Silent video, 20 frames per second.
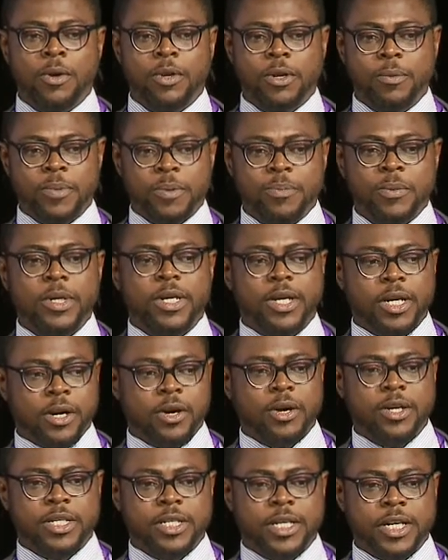the people in the
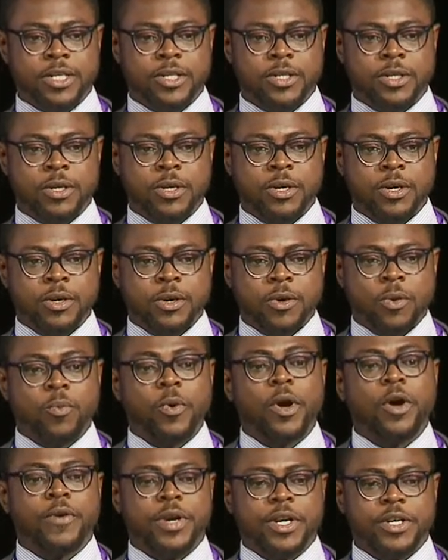context
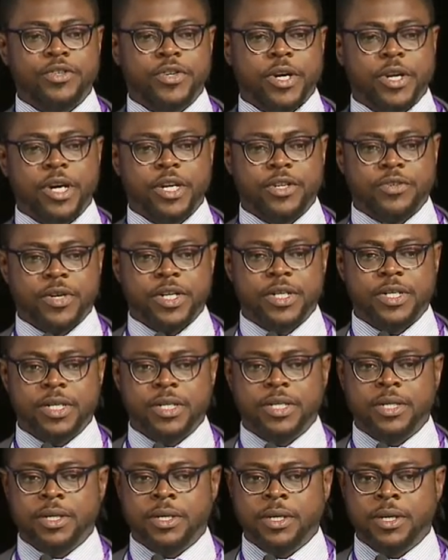were already trying to address
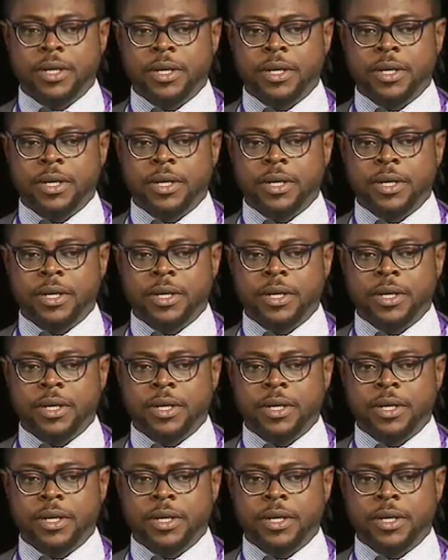it.